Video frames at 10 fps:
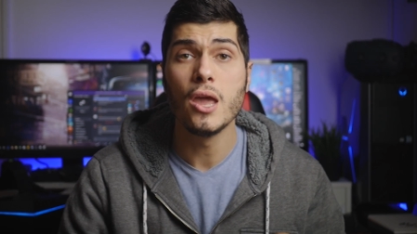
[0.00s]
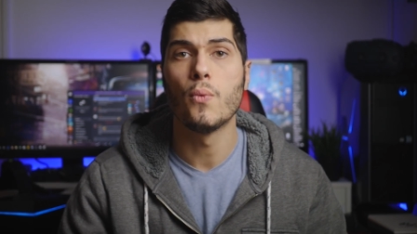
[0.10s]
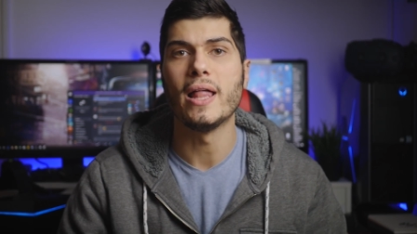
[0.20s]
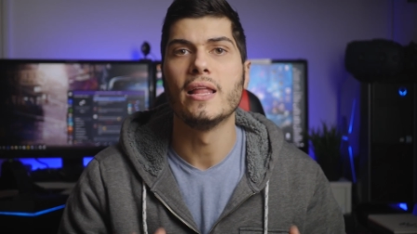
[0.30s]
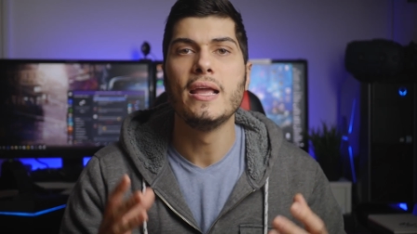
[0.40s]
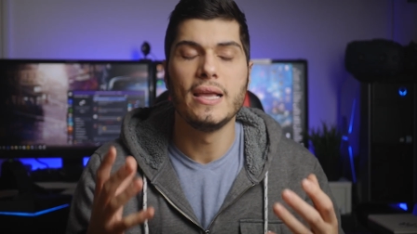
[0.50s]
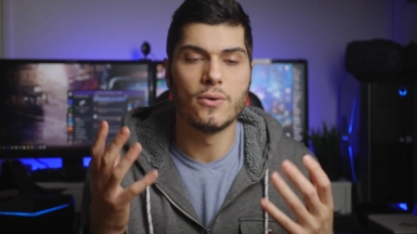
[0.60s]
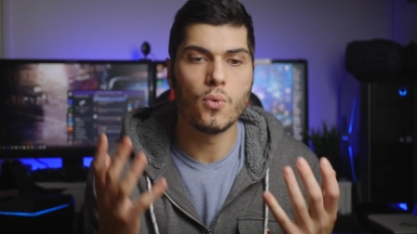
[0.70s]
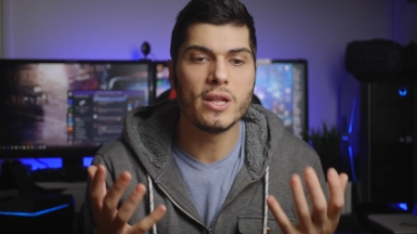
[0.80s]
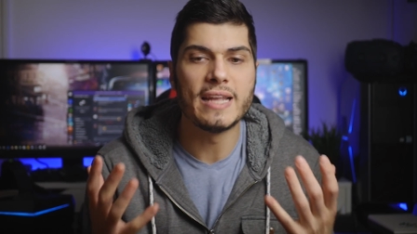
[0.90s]
Well,
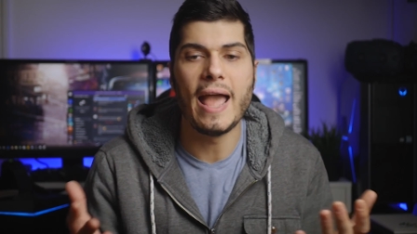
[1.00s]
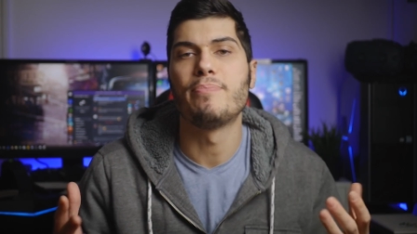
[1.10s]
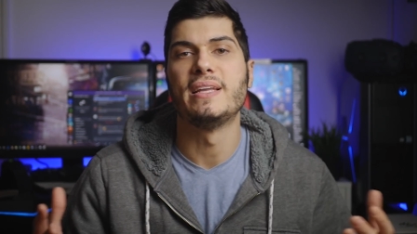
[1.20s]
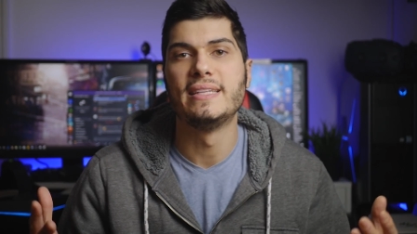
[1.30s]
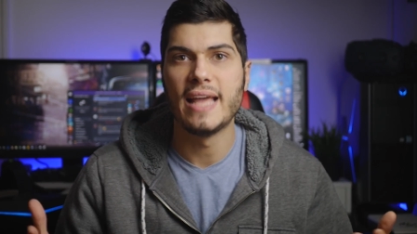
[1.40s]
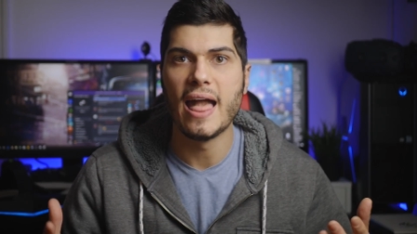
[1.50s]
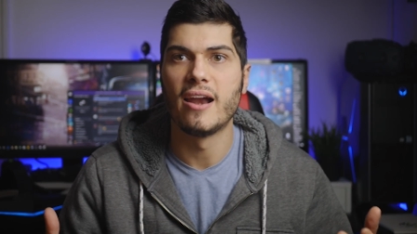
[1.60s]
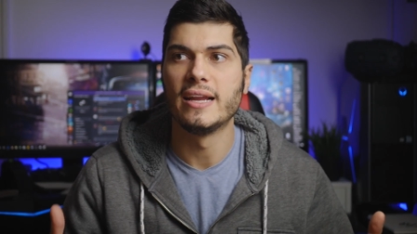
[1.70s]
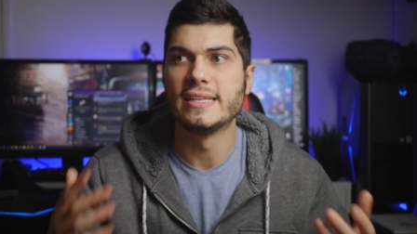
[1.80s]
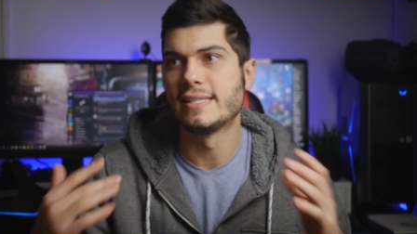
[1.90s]
what happened
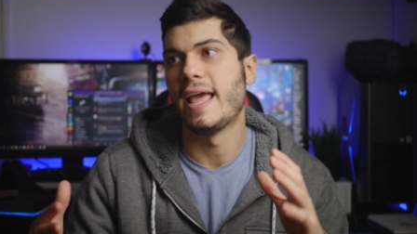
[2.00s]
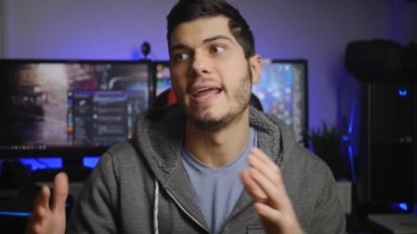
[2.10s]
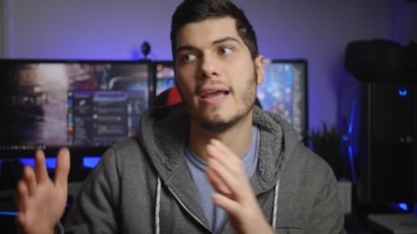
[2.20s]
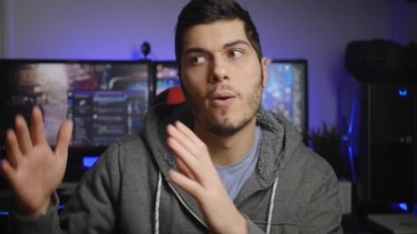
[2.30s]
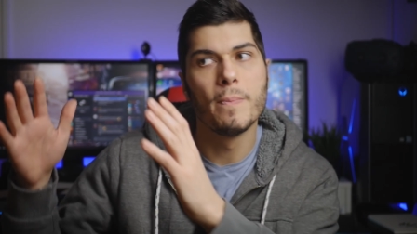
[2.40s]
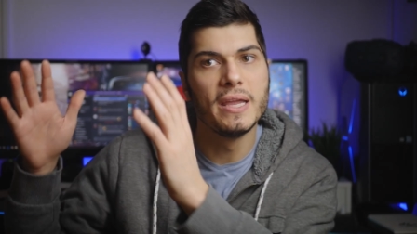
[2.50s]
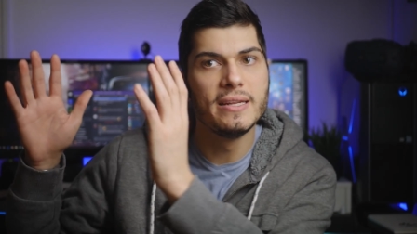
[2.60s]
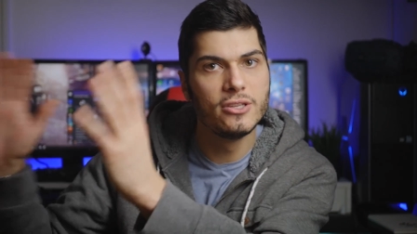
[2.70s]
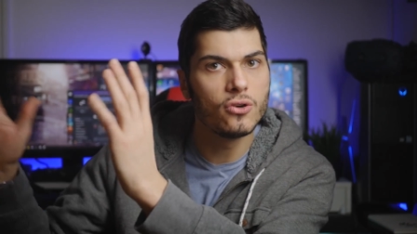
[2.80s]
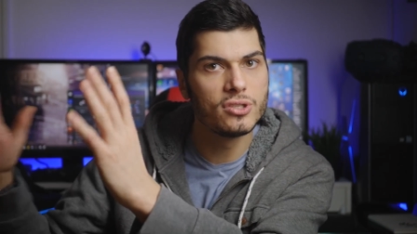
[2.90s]
there is like
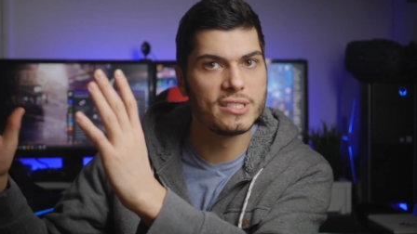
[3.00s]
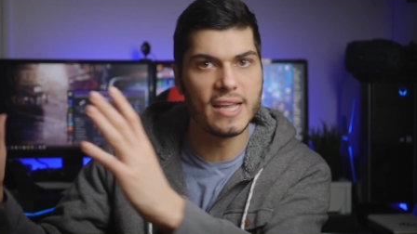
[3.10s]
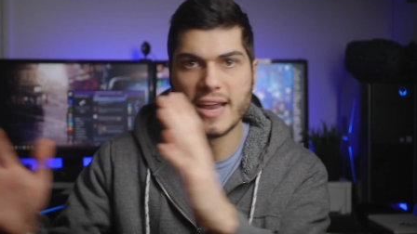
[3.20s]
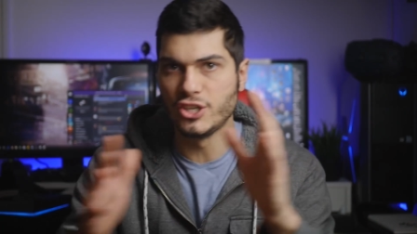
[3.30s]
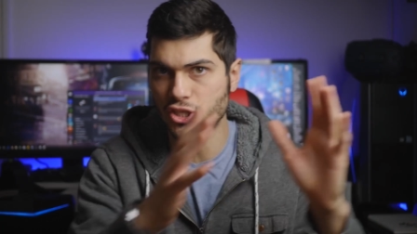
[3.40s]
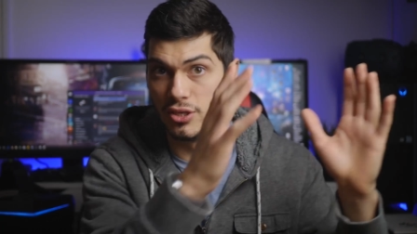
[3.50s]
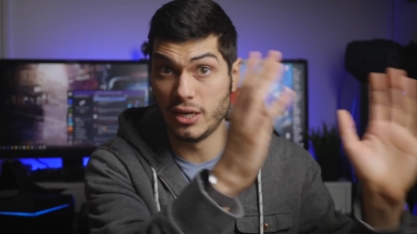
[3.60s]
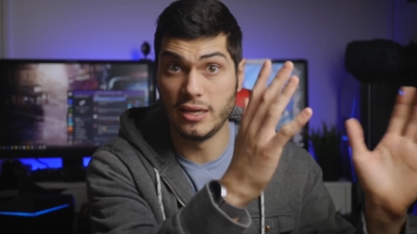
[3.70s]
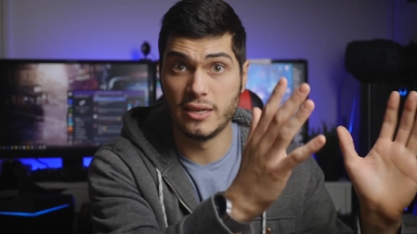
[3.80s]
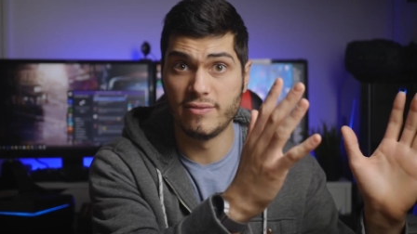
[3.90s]
in those
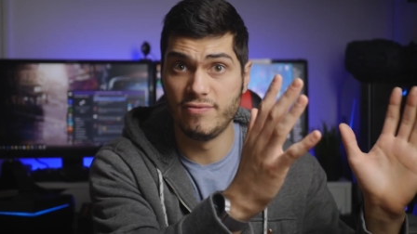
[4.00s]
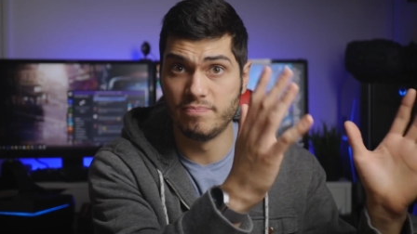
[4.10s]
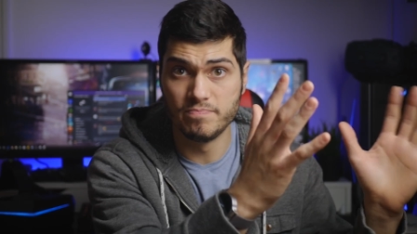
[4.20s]
sections in the